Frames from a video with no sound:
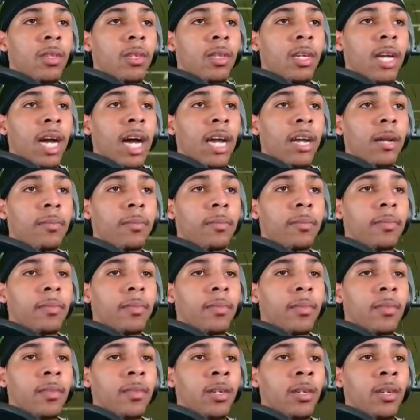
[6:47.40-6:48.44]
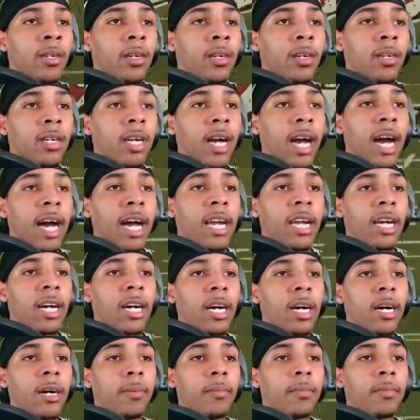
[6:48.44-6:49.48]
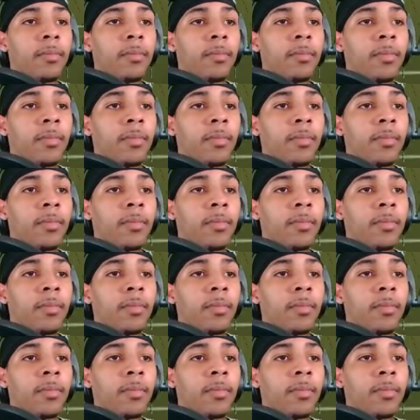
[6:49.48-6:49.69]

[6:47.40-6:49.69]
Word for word: Got him. Got him.